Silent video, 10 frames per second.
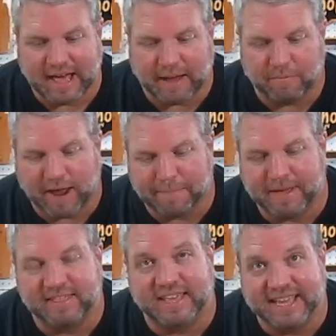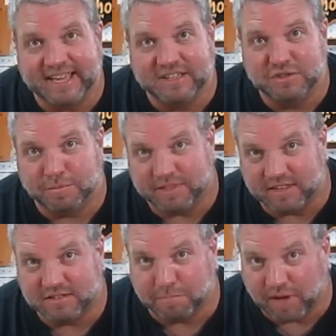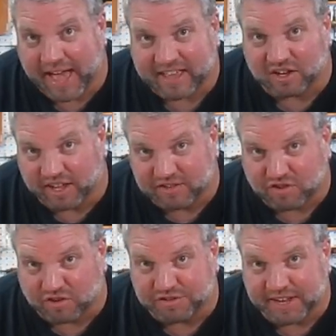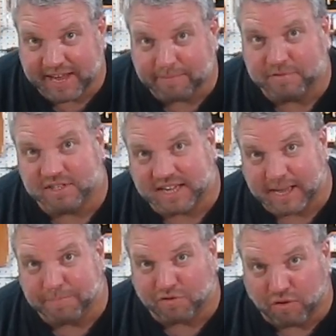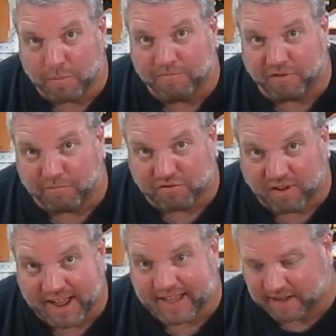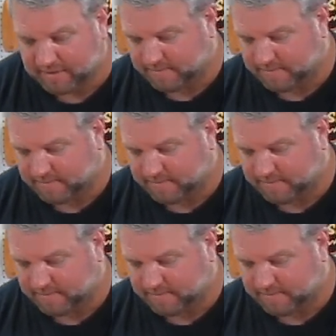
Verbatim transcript: I'm wrapping the ends with this black electrical tape to keep the rope from fraying.